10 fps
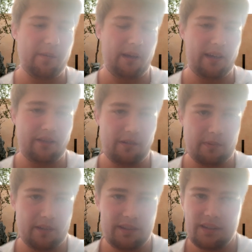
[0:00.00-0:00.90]
behaviour,
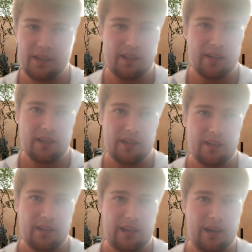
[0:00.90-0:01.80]
but
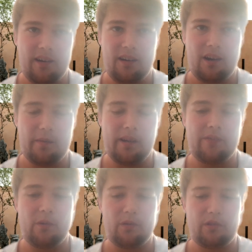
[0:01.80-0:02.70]
yeah. I mean,
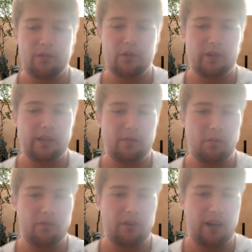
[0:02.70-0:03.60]
if he wants to join
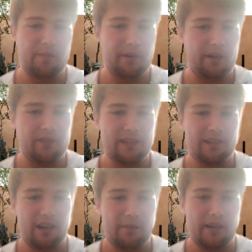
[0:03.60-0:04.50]
Liverpool, fine, but I think
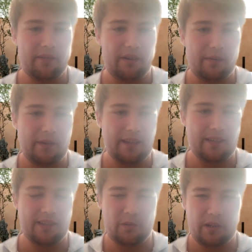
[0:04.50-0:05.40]
he's kind of made a very
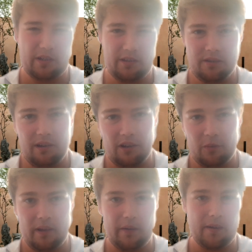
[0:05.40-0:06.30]
messy situation in
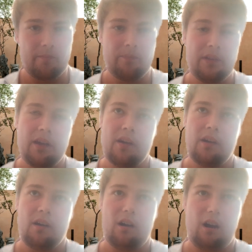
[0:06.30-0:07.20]
Newcastle. But anyway,
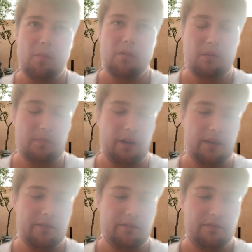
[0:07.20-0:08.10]
I'll put them
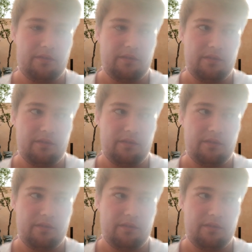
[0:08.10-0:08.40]
9th.